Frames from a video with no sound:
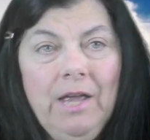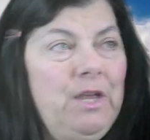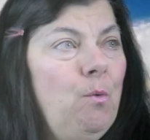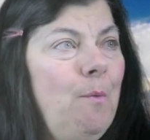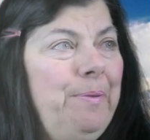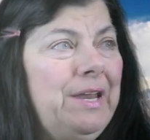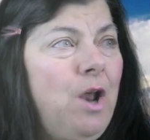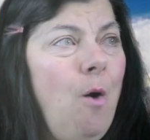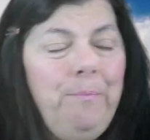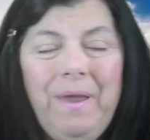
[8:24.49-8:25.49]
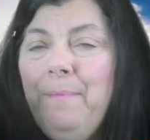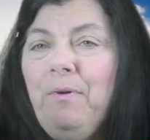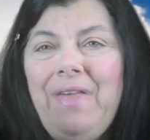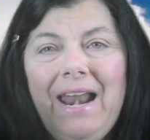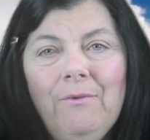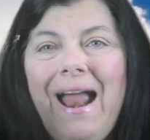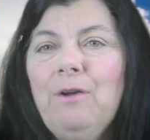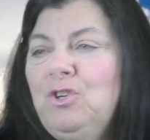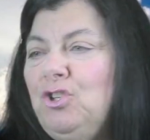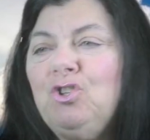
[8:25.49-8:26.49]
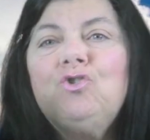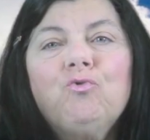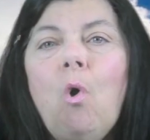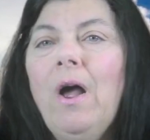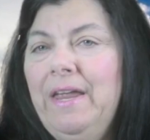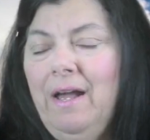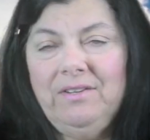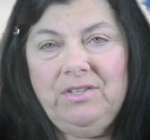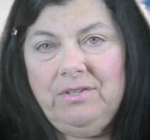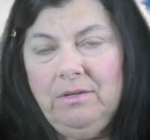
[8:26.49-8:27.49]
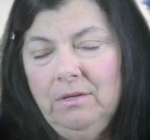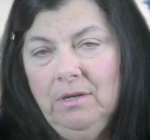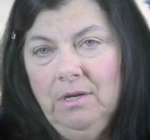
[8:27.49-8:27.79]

There will be no people that are out to destroy us